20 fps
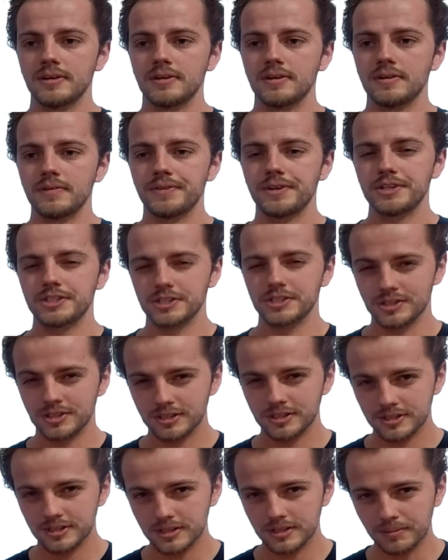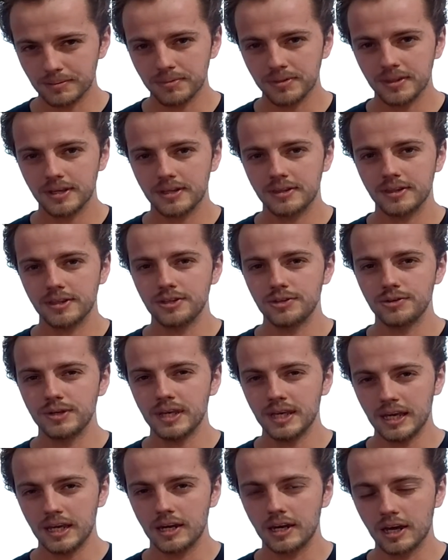there's just something that you
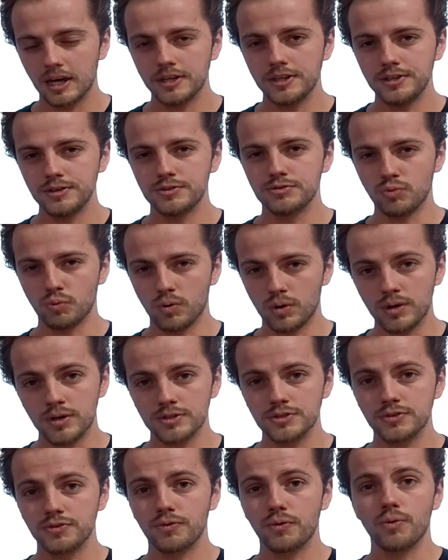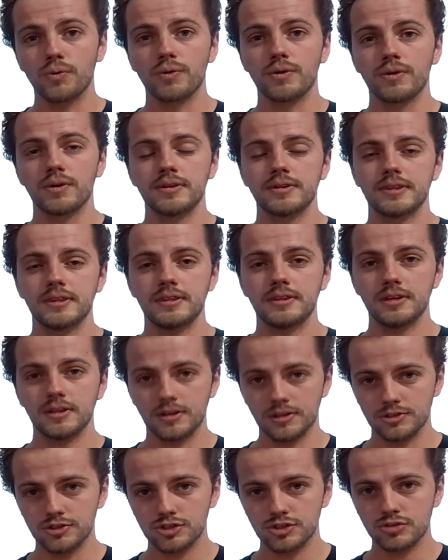cannot use words for to
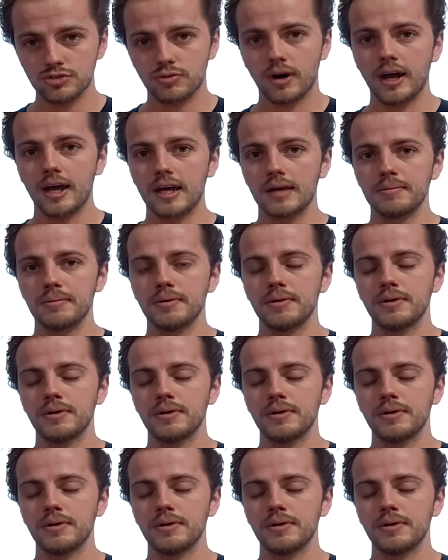describe